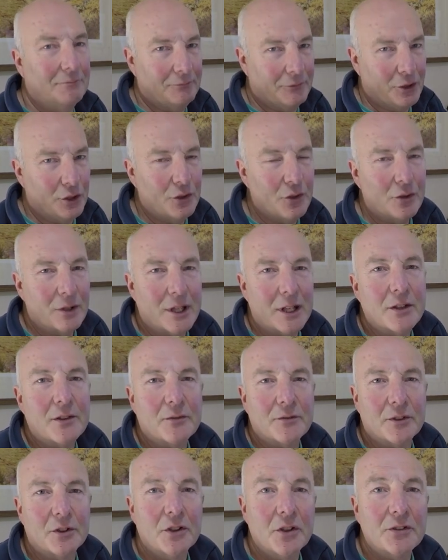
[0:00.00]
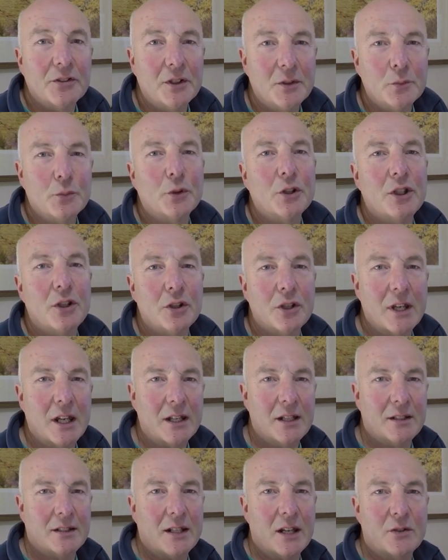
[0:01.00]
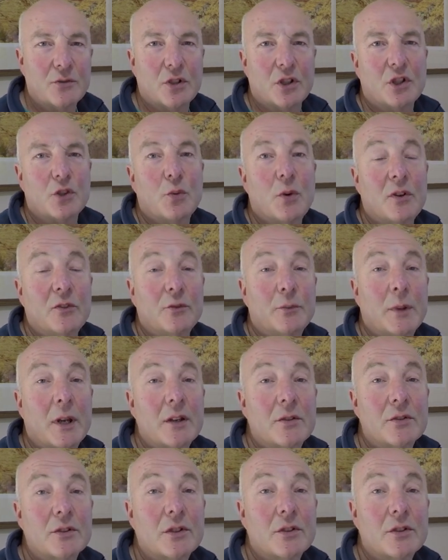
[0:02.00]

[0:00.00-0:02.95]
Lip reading: you don't get it for nothing, but you get it down to £12.